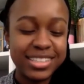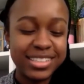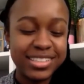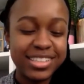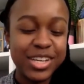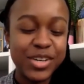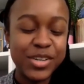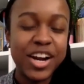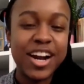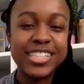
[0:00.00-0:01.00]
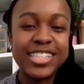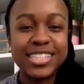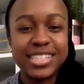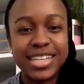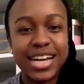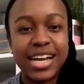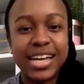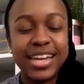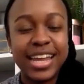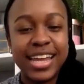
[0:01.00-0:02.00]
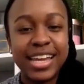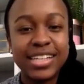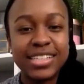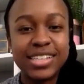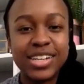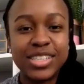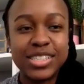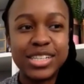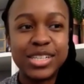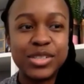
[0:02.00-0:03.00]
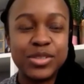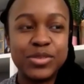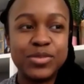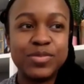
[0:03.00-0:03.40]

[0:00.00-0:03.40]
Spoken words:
you know, your artistic side, and also,